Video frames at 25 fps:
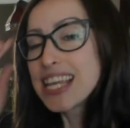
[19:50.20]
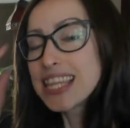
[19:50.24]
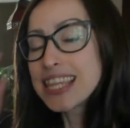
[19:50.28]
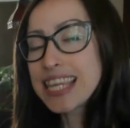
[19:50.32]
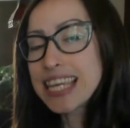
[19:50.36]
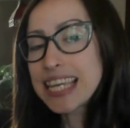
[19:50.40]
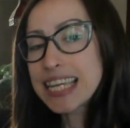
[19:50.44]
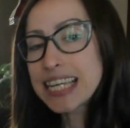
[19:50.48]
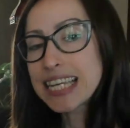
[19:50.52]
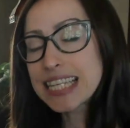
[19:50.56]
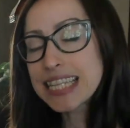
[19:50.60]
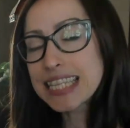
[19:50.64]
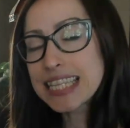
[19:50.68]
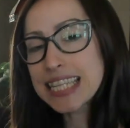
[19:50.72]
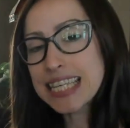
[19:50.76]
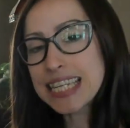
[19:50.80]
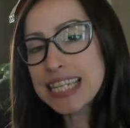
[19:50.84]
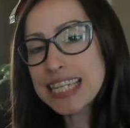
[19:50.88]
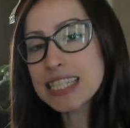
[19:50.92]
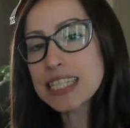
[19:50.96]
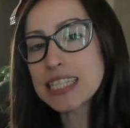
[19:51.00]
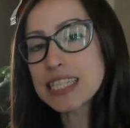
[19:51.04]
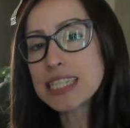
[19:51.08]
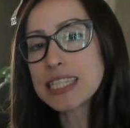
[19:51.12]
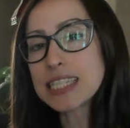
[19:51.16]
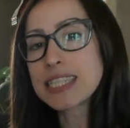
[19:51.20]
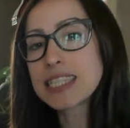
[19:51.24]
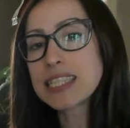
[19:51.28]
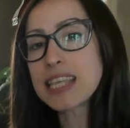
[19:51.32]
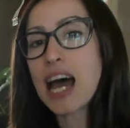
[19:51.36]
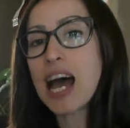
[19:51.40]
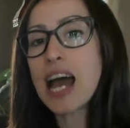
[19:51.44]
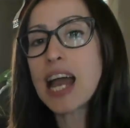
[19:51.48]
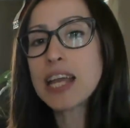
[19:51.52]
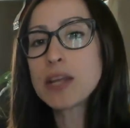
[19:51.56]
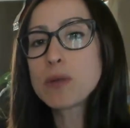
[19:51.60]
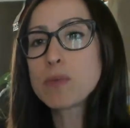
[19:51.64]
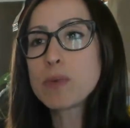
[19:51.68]
The clinical
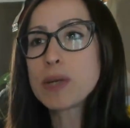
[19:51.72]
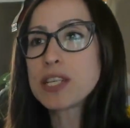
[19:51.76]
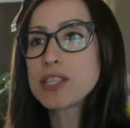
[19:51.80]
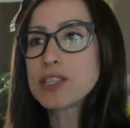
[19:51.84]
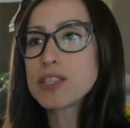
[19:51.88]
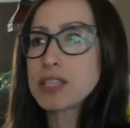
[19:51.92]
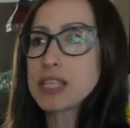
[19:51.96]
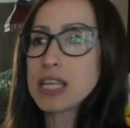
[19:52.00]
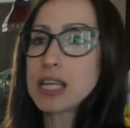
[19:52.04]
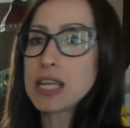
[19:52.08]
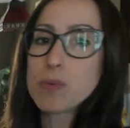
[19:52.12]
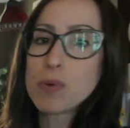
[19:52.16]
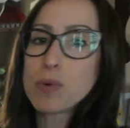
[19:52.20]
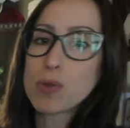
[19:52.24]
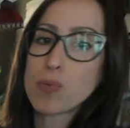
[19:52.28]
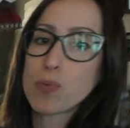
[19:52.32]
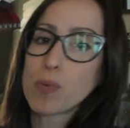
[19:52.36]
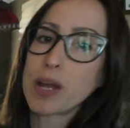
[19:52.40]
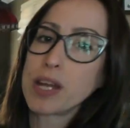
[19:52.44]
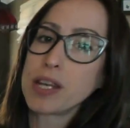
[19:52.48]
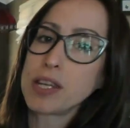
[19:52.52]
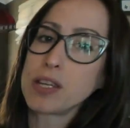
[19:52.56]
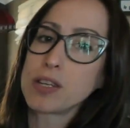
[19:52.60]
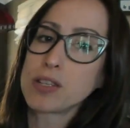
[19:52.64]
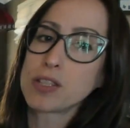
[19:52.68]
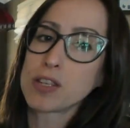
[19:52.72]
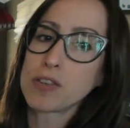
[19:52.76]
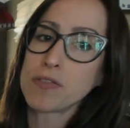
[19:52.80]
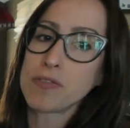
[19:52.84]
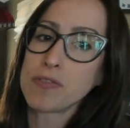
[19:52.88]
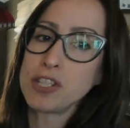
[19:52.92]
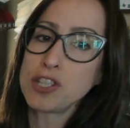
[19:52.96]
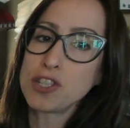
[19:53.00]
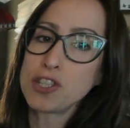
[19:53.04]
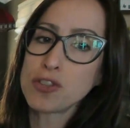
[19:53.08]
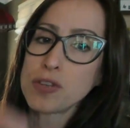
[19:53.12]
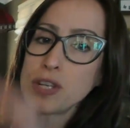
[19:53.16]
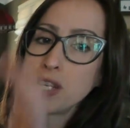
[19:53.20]
sign we see with radial nerve
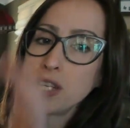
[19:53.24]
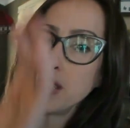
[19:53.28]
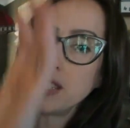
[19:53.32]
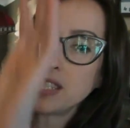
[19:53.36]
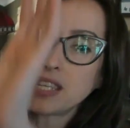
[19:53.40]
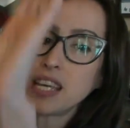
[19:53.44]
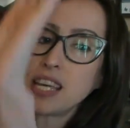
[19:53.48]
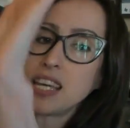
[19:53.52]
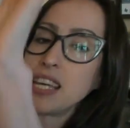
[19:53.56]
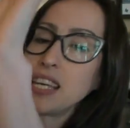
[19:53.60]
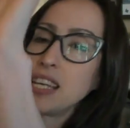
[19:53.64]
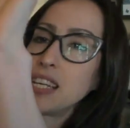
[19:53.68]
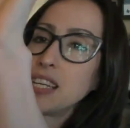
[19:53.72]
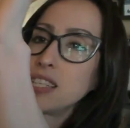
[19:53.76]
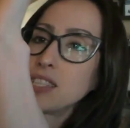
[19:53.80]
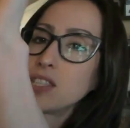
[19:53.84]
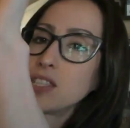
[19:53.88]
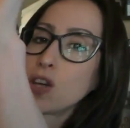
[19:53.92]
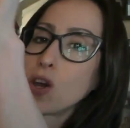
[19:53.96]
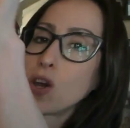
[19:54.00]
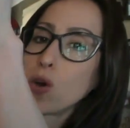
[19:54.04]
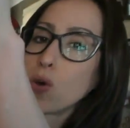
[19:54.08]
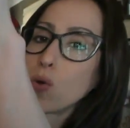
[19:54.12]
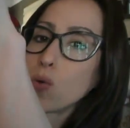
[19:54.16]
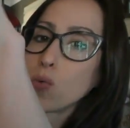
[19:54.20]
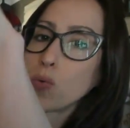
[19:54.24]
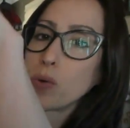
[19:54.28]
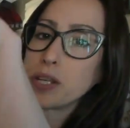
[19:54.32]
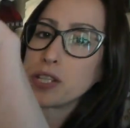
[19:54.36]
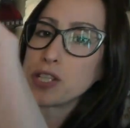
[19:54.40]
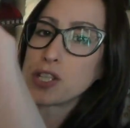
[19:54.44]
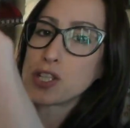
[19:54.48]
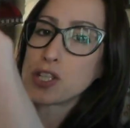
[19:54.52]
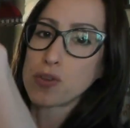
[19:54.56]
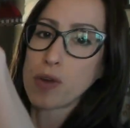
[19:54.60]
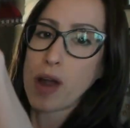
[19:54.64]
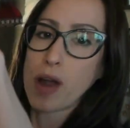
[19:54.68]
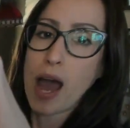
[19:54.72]
injuries is
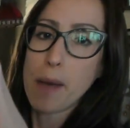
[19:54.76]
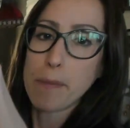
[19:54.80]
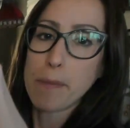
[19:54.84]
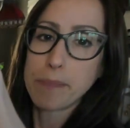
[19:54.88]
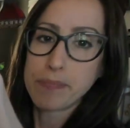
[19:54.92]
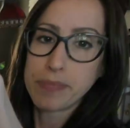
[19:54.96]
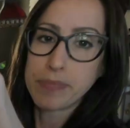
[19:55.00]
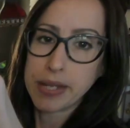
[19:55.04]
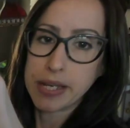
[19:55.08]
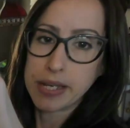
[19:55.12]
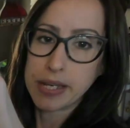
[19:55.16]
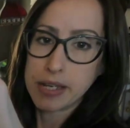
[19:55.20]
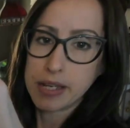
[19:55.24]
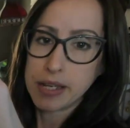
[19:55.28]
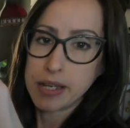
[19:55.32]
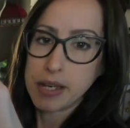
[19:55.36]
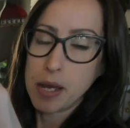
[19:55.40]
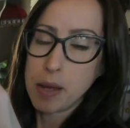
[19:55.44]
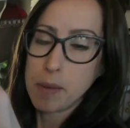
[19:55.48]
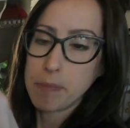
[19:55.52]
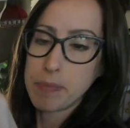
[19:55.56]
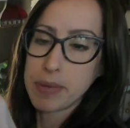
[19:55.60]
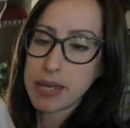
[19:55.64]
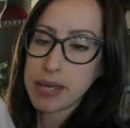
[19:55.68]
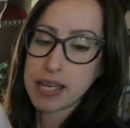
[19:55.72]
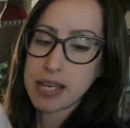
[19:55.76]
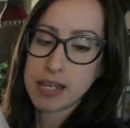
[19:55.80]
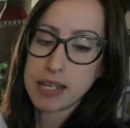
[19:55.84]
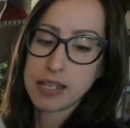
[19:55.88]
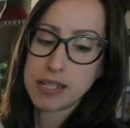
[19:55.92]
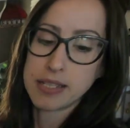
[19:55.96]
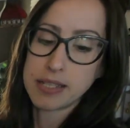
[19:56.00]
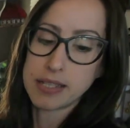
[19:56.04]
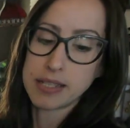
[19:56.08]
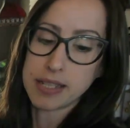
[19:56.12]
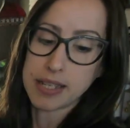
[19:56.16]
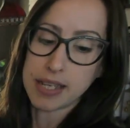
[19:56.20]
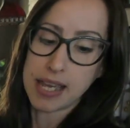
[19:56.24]
wrist drop.
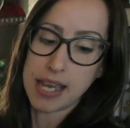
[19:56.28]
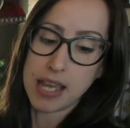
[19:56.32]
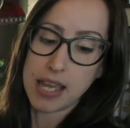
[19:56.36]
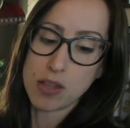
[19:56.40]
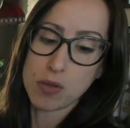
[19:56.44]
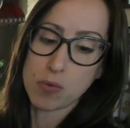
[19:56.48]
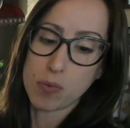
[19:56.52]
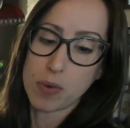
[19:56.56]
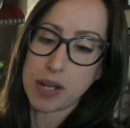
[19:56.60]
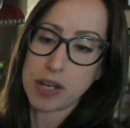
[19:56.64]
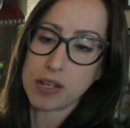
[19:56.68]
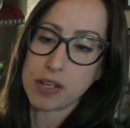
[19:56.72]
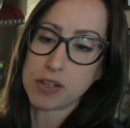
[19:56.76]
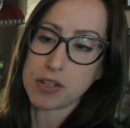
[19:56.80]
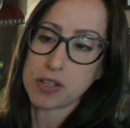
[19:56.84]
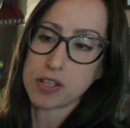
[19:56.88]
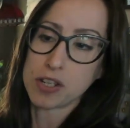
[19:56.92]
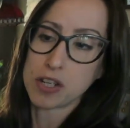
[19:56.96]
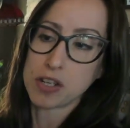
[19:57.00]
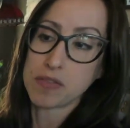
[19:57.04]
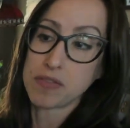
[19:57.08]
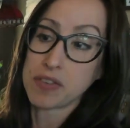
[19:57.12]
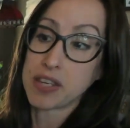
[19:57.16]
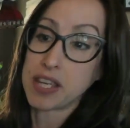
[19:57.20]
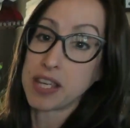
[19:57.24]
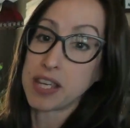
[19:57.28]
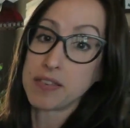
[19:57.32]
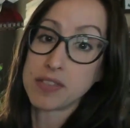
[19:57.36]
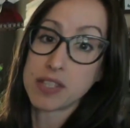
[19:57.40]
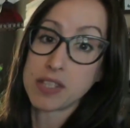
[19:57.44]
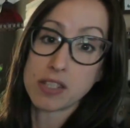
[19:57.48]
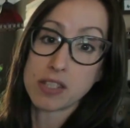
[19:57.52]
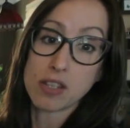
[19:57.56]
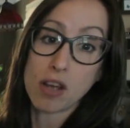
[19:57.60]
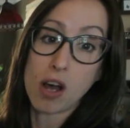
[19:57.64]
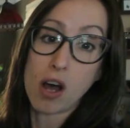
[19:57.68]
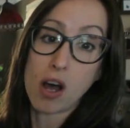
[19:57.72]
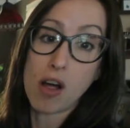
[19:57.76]
Because, again, the radial nerve gives
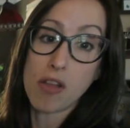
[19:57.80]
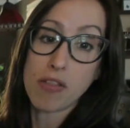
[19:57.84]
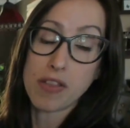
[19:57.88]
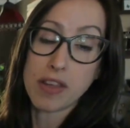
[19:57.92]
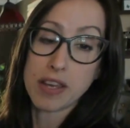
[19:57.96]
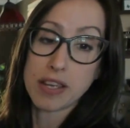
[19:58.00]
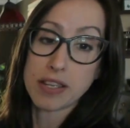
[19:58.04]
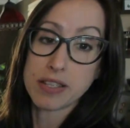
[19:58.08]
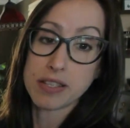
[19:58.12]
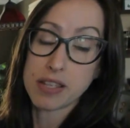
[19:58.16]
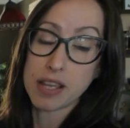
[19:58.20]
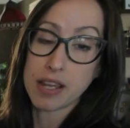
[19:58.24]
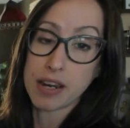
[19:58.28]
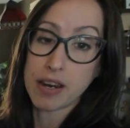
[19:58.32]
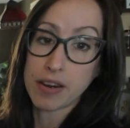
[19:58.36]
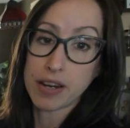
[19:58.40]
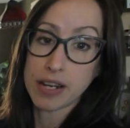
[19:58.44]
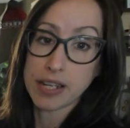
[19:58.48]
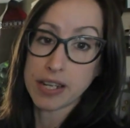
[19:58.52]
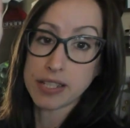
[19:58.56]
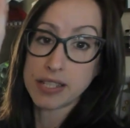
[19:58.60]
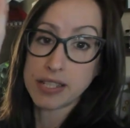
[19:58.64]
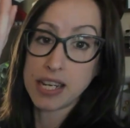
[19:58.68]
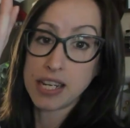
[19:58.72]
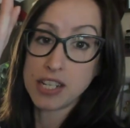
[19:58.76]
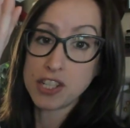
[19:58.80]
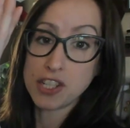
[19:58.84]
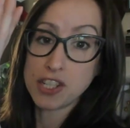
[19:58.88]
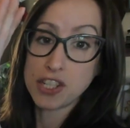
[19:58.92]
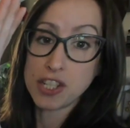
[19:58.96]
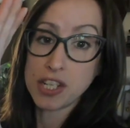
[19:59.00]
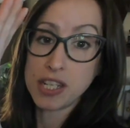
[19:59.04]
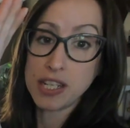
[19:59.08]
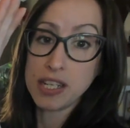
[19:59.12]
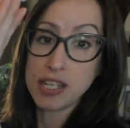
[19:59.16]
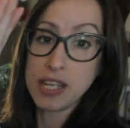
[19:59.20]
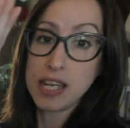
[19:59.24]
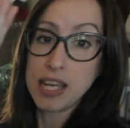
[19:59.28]
us all things that are
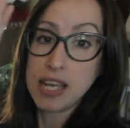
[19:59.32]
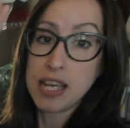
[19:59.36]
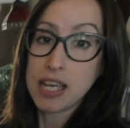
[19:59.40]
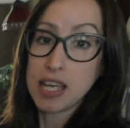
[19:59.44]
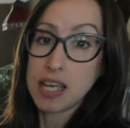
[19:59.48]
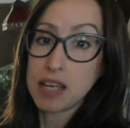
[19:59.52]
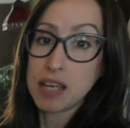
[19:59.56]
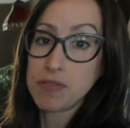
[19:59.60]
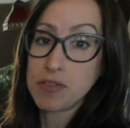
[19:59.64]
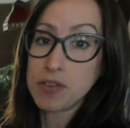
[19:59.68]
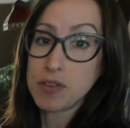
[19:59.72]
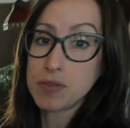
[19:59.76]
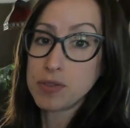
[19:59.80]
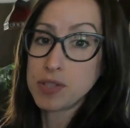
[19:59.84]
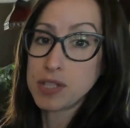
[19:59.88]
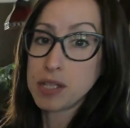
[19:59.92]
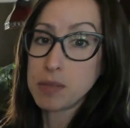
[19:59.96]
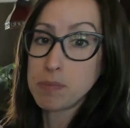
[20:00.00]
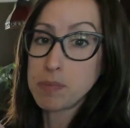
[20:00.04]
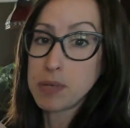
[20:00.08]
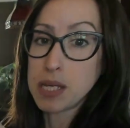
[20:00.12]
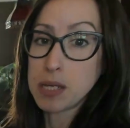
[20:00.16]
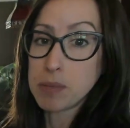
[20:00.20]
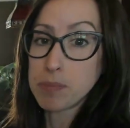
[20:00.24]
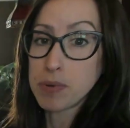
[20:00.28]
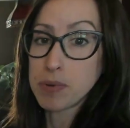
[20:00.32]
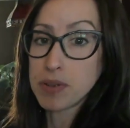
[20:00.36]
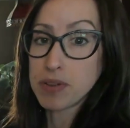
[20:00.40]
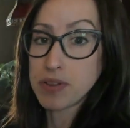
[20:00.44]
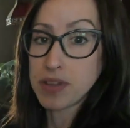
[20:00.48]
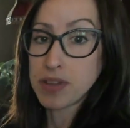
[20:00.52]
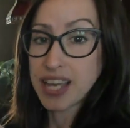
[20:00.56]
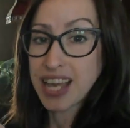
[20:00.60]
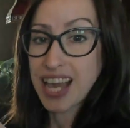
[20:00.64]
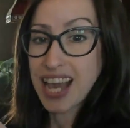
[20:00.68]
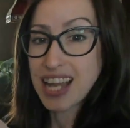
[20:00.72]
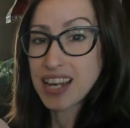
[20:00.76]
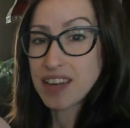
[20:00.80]
extension. If you see people
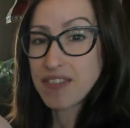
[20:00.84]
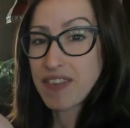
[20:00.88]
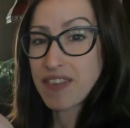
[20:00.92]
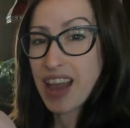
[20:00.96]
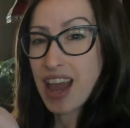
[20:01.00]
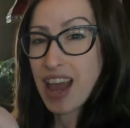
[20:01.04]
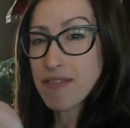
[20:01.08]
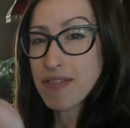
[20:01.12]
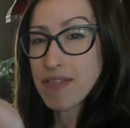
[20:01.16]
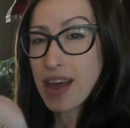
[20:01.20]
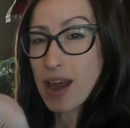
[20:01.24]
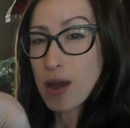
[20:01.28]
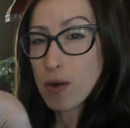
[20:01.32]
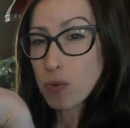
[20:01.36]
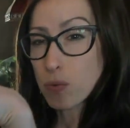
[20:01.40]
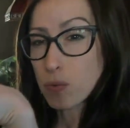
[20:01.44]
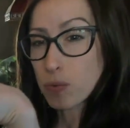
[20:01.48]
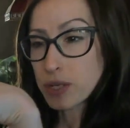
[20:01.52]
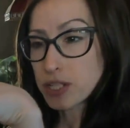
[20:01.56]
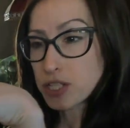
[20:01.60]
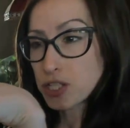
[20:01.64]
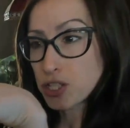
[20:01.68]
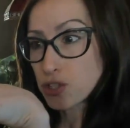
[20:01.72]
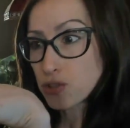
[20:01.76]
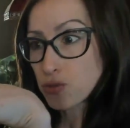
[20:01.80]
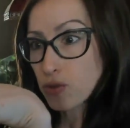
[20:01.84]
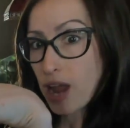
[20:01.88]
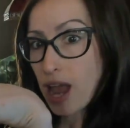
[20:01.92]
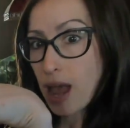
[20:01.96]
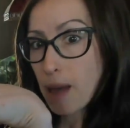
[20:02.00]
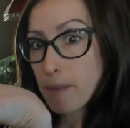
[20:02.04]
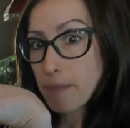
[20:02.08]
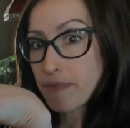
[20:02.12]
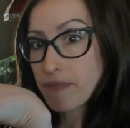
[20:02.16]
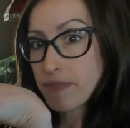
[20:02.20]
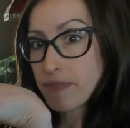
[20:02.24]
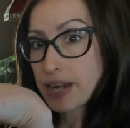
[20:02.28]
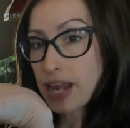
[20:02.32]
that kind of have that wrist
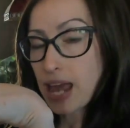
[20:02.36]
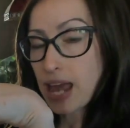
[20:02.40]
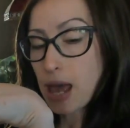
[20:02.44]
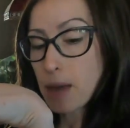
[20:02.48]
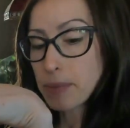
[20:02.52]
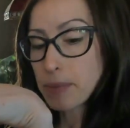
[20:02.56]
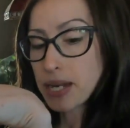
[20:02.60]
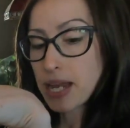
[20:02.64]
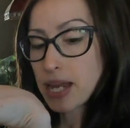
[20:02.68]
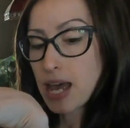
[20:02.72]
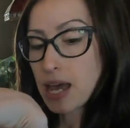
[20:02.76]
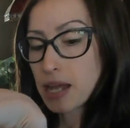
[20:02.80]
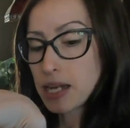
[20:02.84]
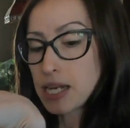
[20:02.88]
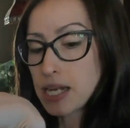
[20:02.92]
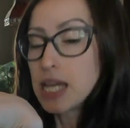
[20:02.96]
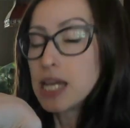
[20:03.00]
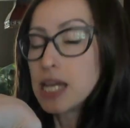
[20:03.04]
drop phenomenon,